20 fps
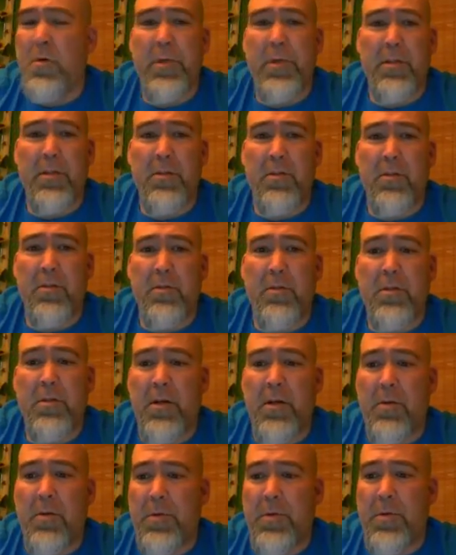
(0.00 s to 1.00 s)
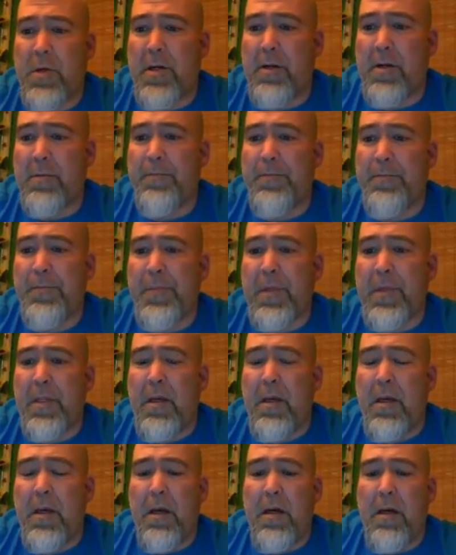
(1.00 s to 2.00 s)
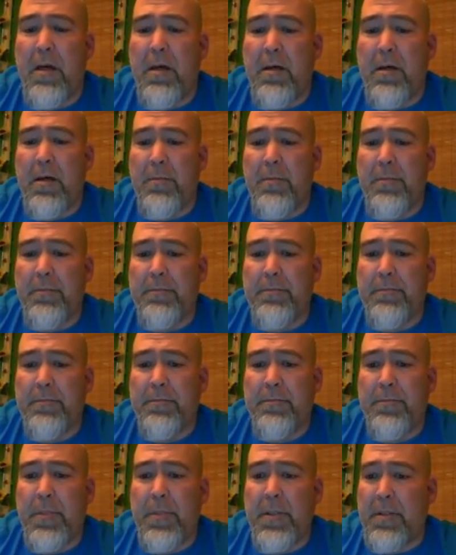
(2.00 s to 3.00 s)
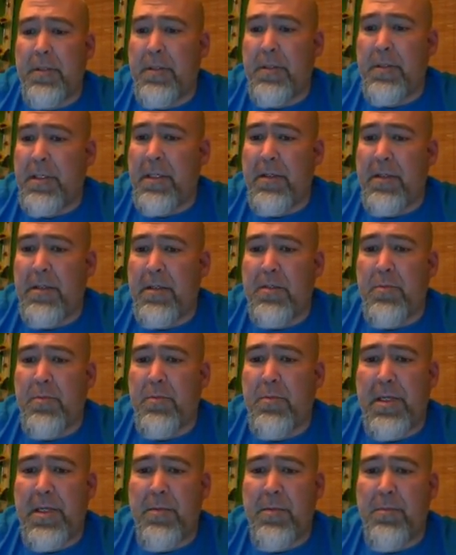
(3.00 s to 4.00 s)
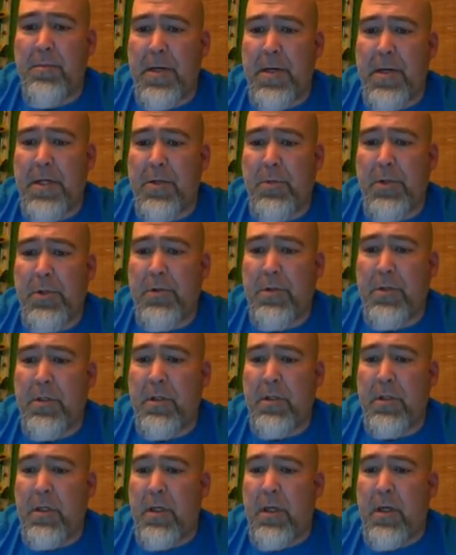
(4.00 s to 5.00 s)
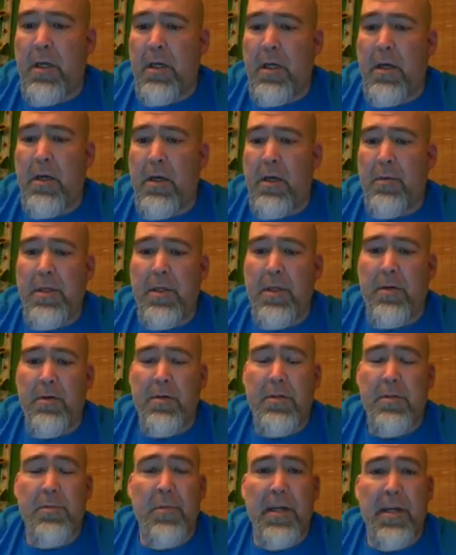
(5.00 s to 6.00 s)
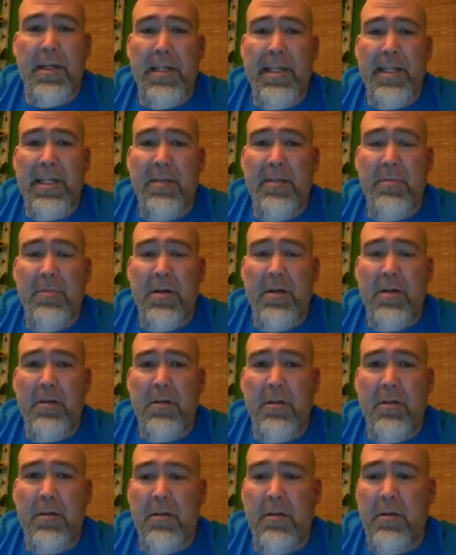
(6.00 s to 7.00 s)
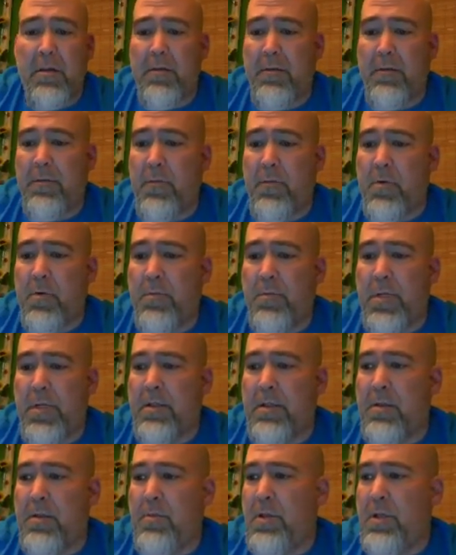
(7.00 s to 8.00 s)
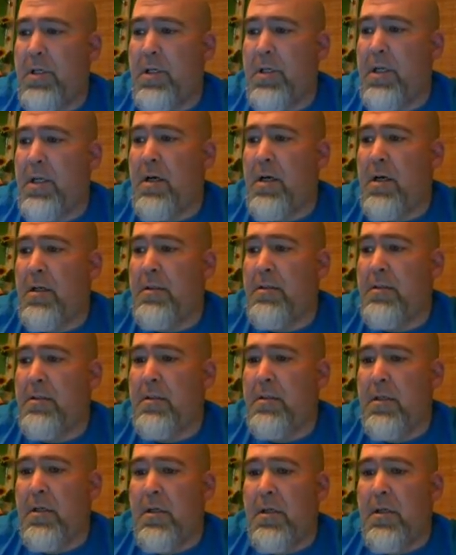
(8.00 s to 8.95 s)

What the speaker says: we can do to help you out. But again, this is my name, Michael Boone. Here is my email for Bladen Community College.